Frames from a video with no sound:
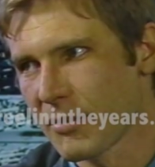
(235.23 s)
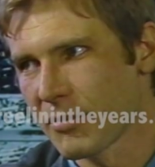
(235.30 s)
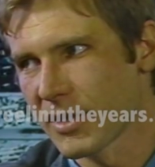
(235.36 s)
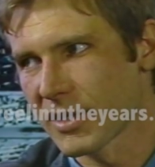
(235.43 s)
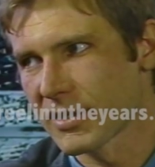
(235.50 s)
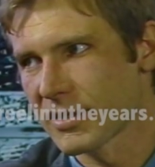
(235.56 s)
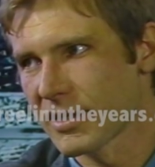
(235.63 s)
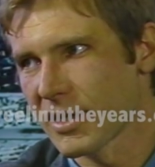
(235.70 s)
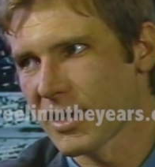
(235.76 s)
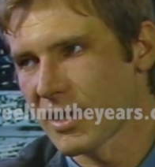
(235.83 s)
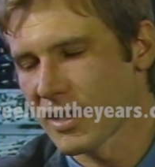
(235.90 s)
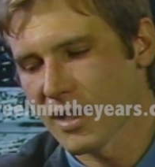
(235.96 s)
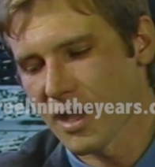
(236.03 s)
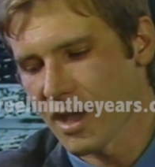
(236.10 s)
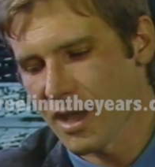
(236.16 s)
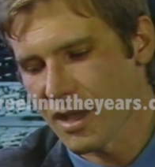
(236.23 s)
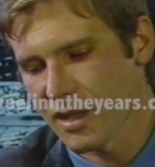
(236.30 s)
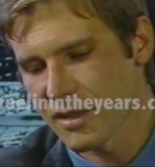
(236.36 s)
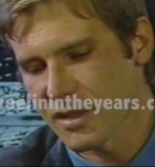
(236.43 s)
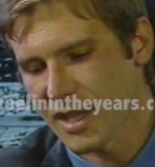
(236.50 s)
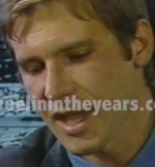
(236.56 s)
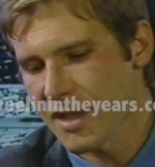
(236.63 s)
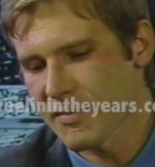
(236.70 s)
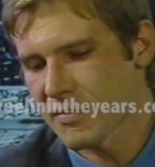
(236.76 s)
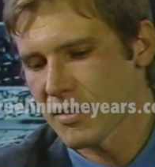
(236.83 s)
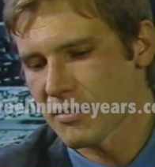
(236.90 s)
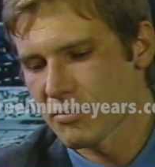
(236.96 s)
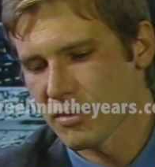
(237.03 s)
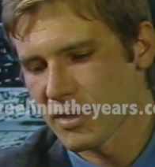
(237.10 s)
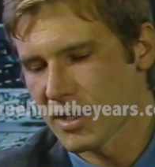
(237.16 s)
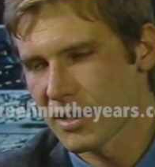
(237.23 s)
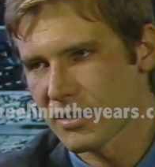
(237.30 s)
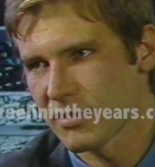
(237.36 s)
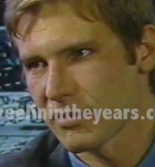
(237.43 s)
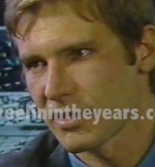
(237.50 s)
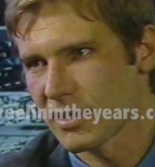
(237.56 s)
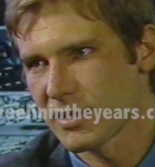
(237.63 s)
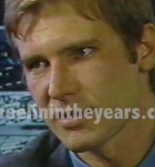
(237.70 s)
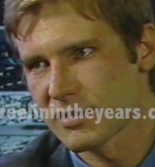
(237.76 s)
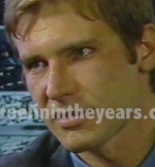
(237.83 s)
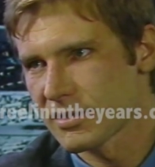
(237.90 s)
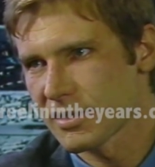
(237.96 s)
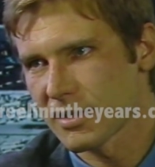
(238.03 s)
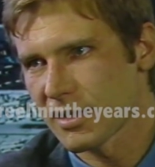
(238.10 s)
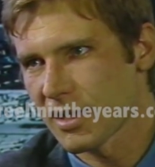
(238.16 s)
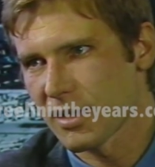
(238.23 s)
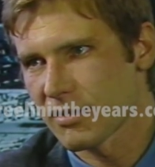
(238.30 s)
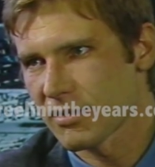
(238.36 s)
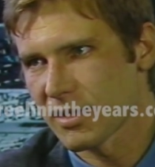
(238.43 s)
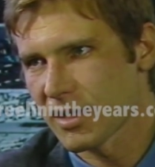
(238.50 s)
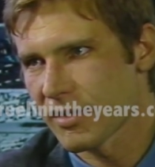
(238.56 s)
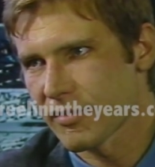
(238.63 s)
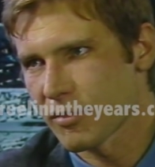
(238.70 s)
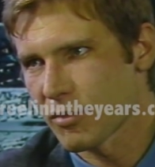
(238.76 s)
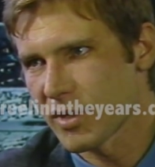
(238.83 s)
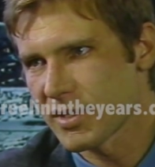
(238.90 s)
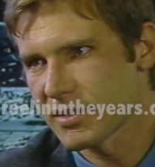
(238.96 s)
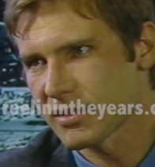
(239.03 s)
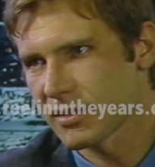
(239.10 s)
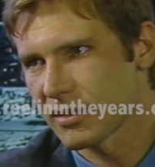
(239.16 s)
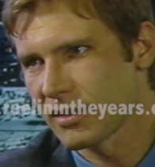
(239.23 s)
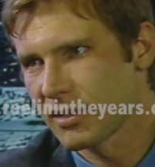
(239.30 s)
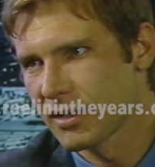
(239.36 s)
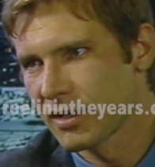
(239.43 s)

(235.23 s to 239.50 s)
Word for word: But uh, uh the effort put into it is, uh, I don't think, ever wasted.